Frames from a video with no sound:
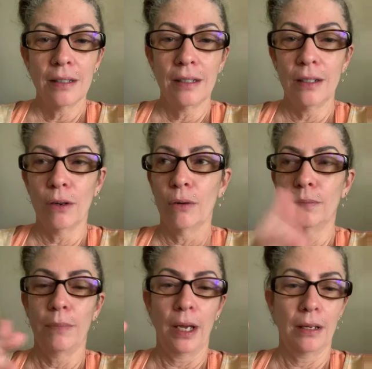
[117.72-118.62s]
you know,
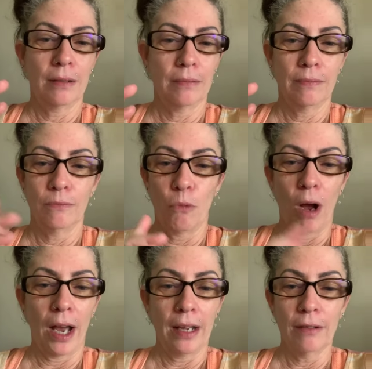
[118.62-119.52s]
make
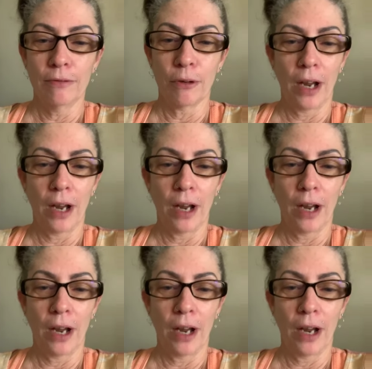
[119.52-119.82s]
wine for